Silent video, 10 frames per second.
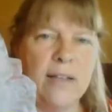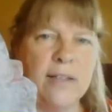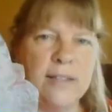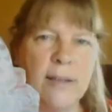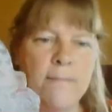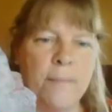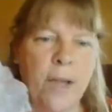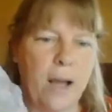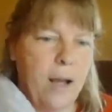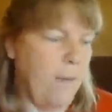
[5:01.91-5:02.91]
is.
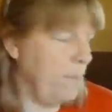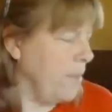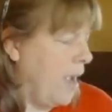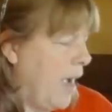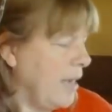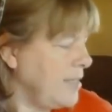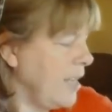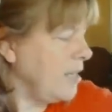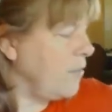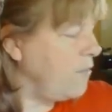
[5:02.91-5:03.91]
I tend to